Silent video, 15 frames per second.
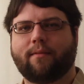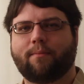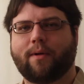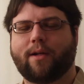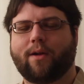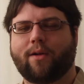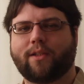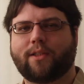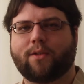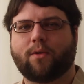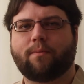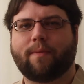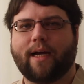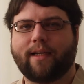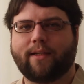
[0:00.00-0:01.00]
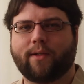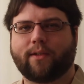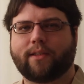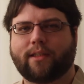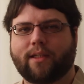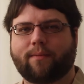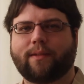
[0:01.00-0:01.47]
but also by your
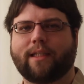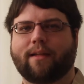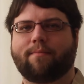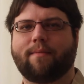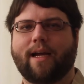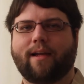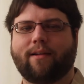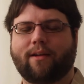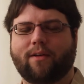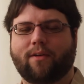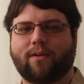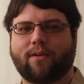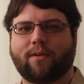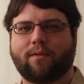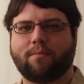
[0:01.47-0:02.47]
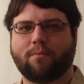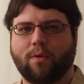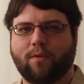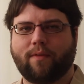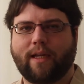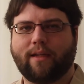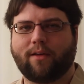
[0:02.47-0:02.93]
subject matter
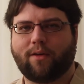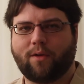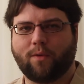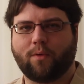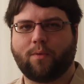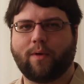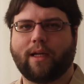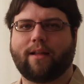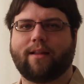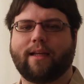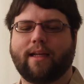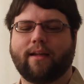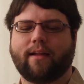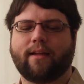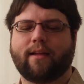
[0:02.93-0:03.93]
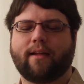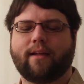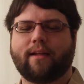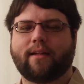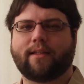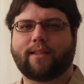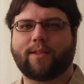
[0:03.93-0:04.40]
moving too quickly.
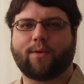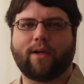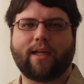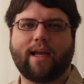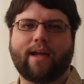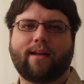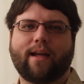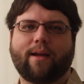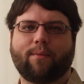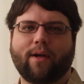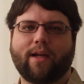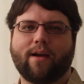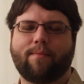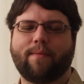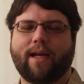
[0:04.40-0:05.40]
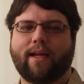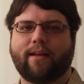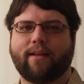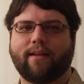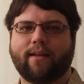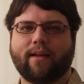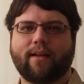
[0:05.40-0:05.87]
So again, I
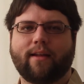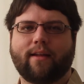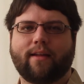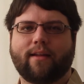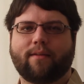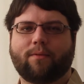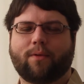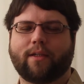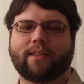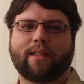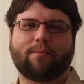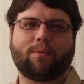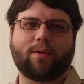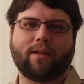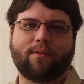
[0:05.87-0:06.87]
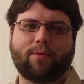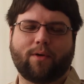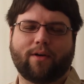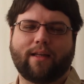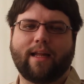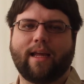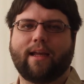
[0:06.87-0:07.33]
recommend, for example, if
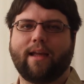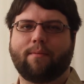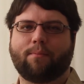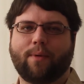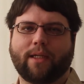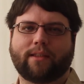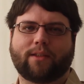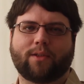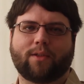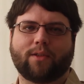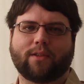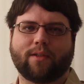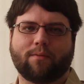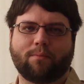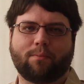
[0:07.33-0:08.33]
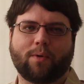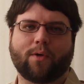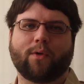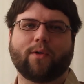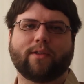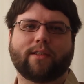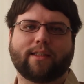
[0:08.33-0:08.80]
you're taking pictures of
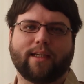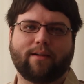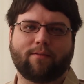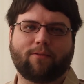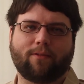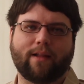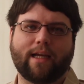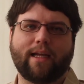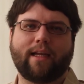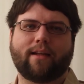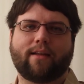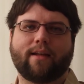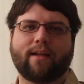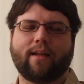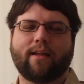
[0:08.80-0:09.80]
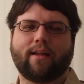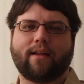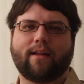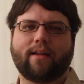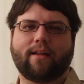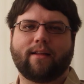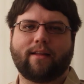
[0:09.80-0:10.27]
birds in flight,
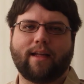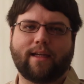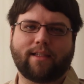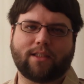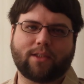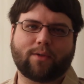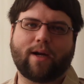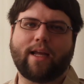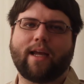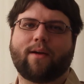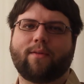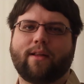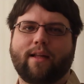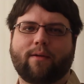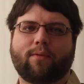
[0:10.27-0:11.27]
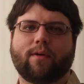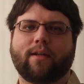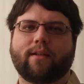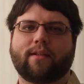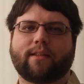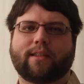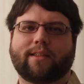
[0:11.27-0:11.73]
then try out
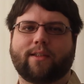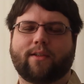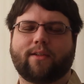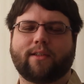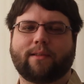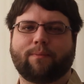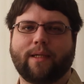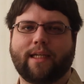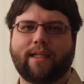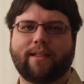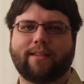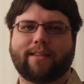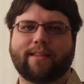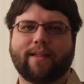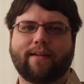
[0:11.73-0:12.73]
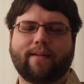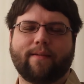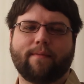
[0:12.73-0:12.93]
different shutter speeds,